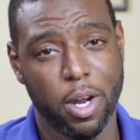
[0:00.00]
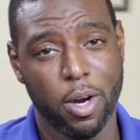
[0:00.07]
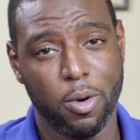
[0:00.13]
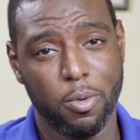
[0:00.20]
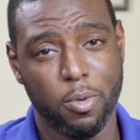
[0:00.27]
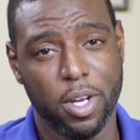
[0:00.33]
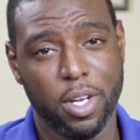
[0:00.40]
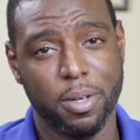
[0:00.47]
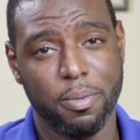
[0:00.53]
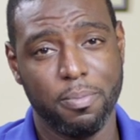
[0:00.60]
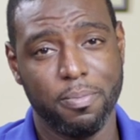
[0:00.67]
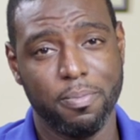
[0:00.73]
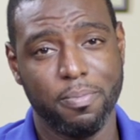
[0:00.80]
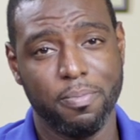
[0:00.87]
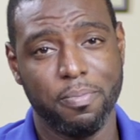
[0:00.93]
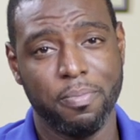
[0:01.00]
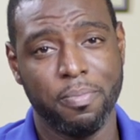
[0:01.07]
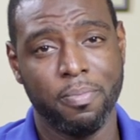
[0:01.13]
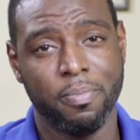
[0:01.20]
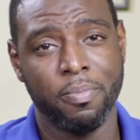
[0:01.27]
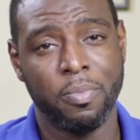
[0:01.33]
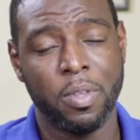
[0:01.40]
parent would.
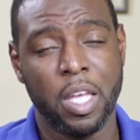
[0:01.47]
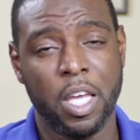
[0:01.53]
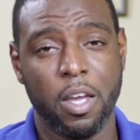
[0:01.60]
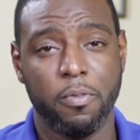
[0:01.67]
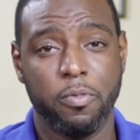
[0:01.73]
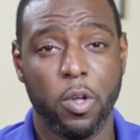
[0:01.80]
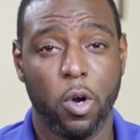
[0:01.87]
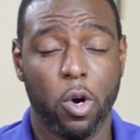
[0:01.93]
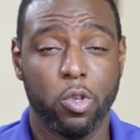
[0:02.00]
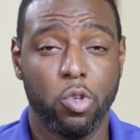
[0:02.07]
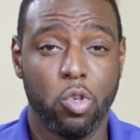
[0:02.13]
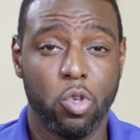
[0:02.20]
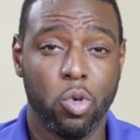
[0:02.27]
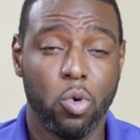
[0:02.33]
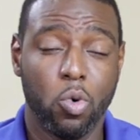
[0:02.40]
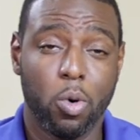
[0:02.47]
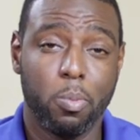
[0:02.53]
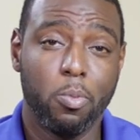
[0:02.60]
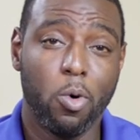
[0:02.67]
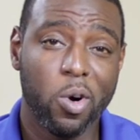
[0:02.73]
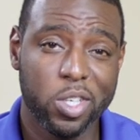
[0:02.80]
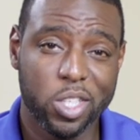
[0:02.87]
If there are two or
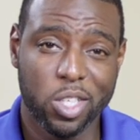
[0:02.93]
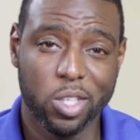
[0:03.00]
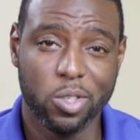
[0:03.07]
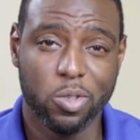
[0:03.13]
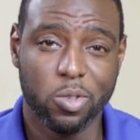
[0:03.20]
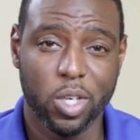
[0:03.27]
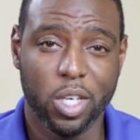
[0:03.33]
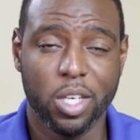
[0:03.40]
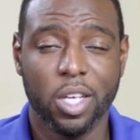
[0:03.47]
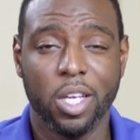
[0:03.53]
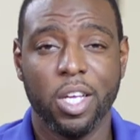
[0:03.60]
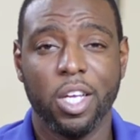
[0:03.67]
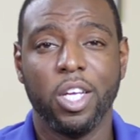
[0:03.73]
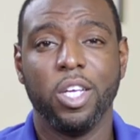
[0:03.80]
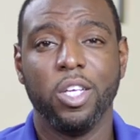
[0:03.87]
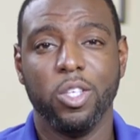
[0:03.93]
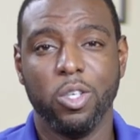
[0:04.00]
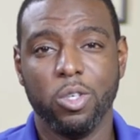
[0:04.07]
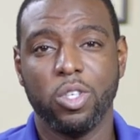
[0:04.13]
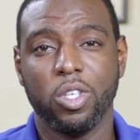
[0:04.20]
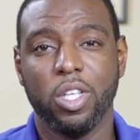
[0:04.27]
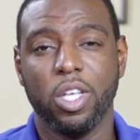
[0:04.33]
more children,
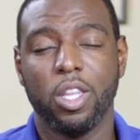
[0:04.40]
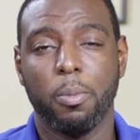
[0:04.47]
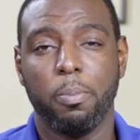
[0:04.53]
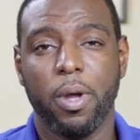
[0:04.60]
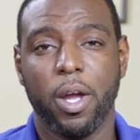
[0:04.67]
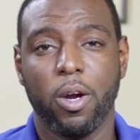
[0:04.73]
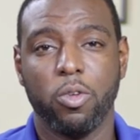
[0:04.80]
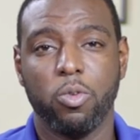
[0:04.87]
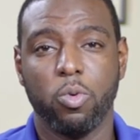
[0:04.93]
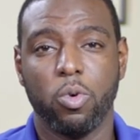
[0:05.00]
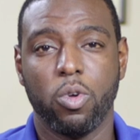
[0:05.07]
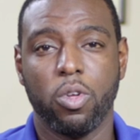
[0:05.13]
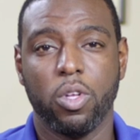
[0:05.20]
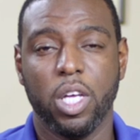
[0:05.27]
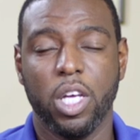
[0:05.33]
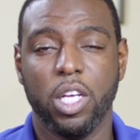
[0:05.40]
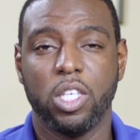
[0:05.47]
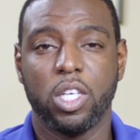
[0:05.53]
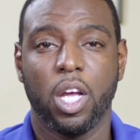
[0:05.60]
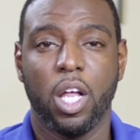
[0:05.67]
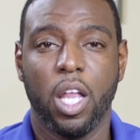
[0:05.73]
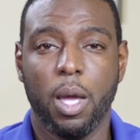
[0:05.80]
usually the parents will
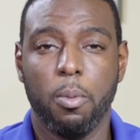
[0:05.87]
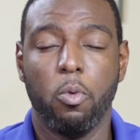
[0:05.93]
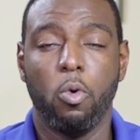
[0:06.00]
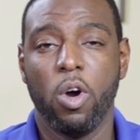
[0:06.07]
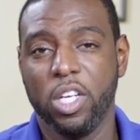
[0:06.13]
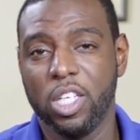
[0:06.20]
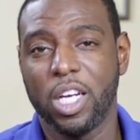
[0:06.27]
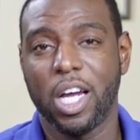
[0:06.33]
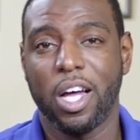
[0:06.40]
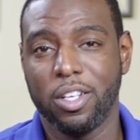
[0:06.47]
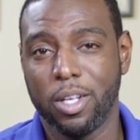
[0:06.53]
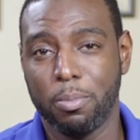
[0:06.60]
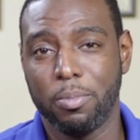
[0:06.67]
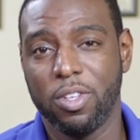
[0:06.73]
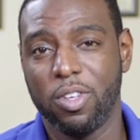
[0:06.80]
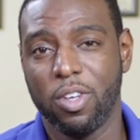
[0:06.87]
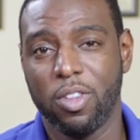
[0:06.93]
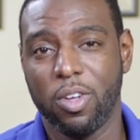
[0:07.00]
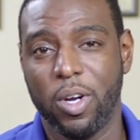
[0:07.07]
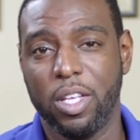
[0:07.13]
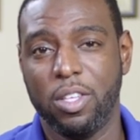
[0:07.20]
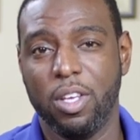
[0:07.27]
each claim one child up until
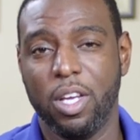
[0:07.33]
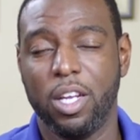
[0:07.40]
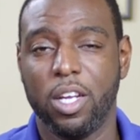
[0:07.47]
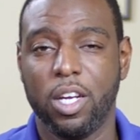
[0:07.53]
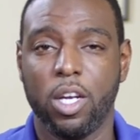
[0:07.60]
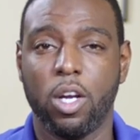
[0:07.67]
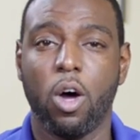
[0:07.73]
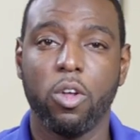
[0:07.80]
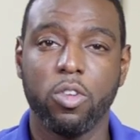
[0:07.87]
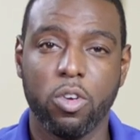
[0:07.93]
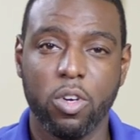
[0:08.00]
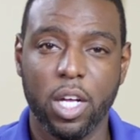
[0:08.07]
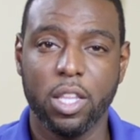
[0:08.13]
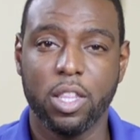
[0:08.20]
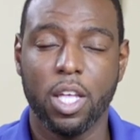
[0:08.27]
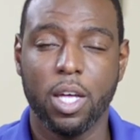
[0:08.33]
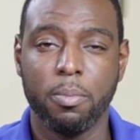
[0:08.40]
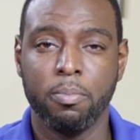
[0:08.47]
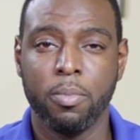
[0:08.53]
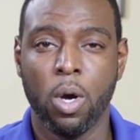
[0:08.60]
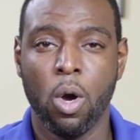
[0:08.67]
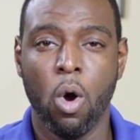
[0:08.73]
they're 18 and then alternate
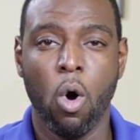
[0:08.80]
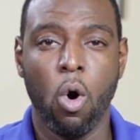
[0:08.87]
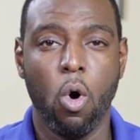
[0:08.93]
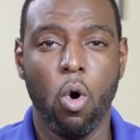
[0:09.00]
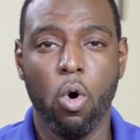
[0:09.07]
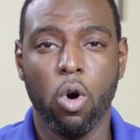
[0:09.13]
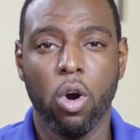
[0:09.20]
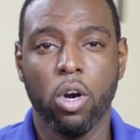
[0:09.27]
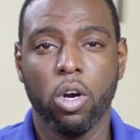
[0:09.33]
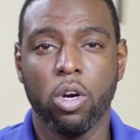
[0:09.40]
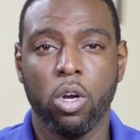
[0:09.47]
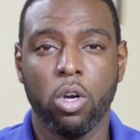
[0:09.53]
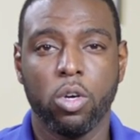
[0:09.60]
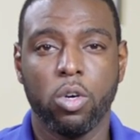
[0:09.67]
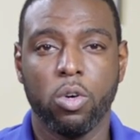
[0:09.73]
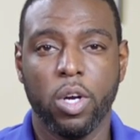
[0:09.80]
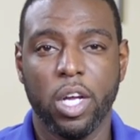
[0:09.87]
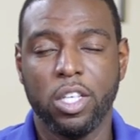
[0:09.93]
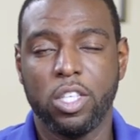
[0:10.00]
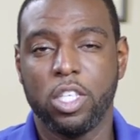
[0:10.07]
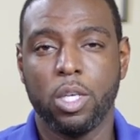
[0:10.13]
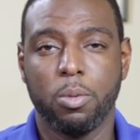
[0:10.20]
them, or
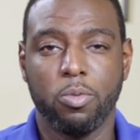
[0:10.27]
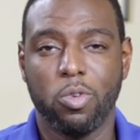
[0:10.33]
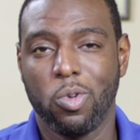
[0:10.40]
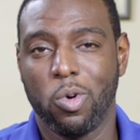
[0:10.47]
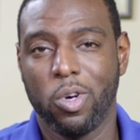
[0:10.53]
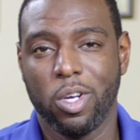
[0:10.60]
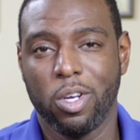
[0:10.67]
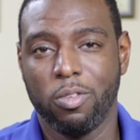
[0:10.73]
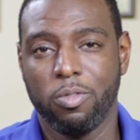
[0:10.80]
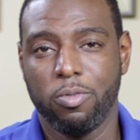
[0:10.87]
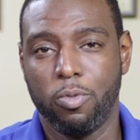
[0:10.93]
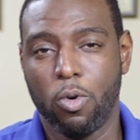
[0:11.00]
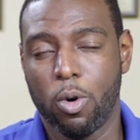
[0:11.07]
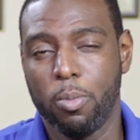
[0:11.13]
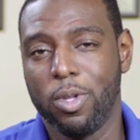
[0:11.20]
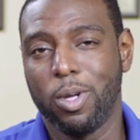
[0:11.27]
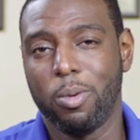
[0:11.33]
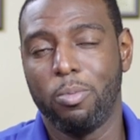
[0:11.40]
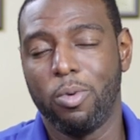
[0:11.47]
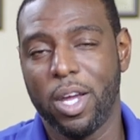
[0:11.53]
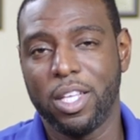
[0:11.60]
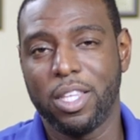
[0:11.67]
create some sort of formula
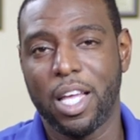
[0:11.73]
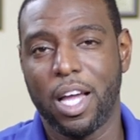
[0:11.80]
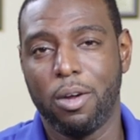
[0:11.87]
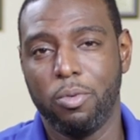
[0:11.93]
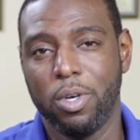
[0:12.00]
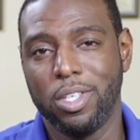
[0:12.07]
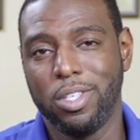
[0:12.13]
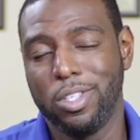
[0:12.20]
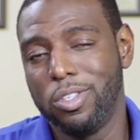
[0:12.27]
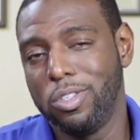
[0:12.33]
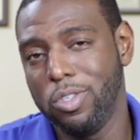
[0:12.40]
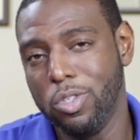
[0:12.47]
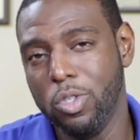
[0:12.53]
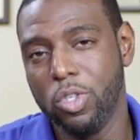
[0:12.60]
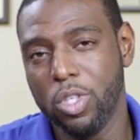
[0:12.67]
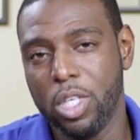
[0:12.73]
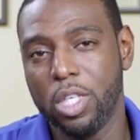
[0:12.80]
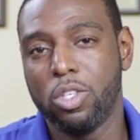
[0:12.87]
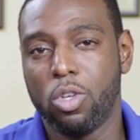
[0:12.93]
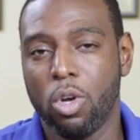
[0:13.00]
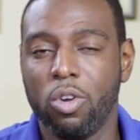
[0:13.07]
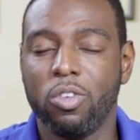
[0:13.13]
breakdown, which is usually
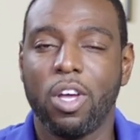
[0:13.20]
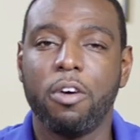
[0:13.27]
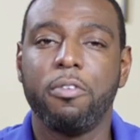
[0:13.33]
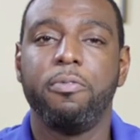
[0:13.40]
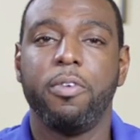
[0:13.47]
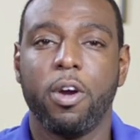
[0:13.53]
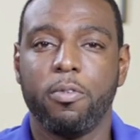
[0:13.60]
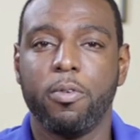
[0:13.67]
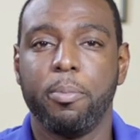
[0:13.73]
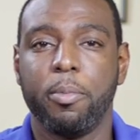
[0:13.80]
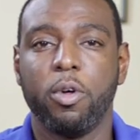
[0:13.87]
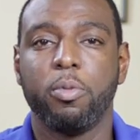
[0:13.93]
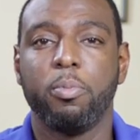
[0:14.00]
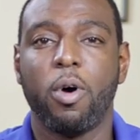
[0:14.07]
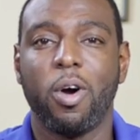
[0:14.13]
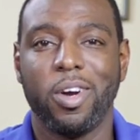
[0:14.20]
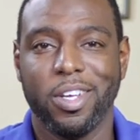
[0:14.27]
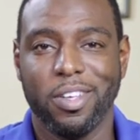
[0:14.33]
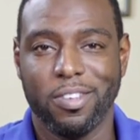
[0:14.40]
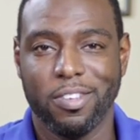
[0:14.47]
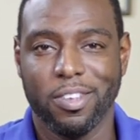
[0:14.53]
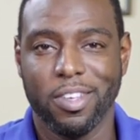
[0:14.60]
turns out fair for both
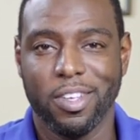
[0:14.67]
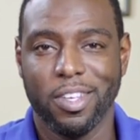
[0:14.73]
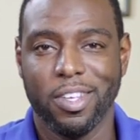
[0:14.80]
parties.